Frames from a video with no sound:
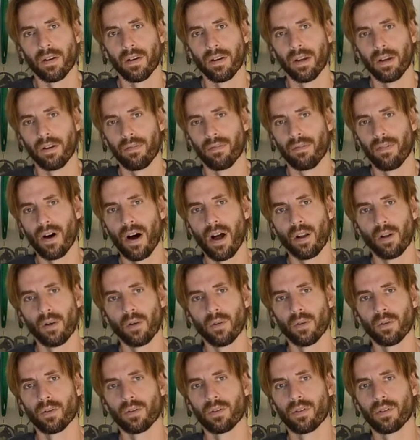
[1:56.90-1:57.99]
it
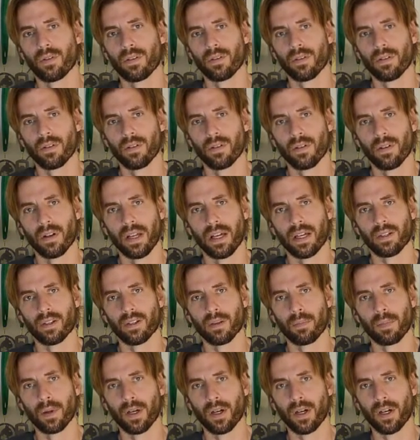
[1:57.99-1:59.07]
follows Lake
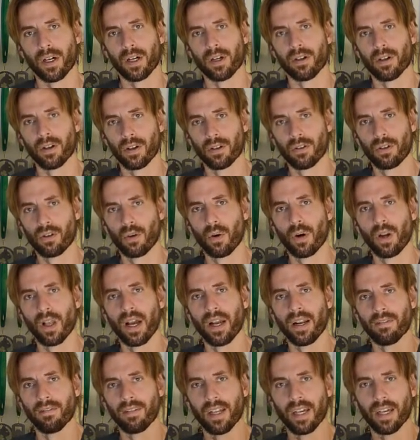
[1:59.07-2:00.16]
Superior, the shoreline
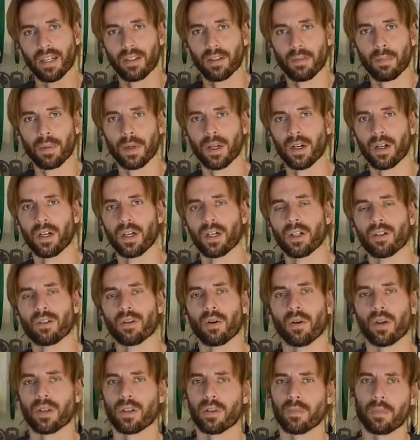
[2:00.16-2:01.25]
of Lake Superior. So
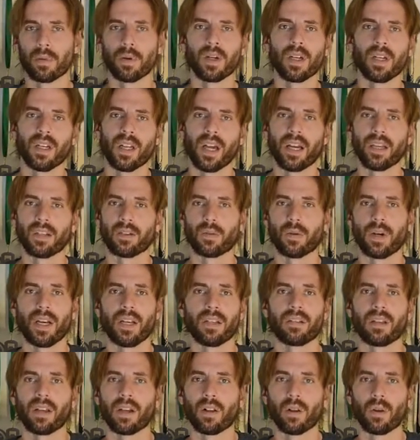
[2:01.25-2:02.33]
it's a pretty nice race.
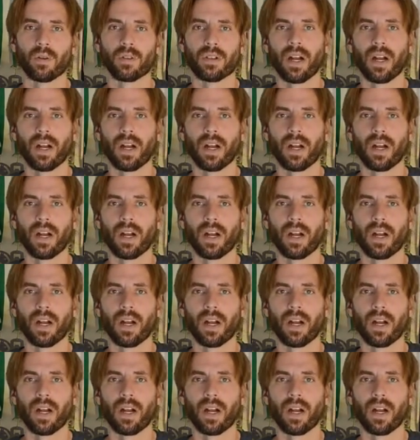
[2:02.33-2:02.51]
They close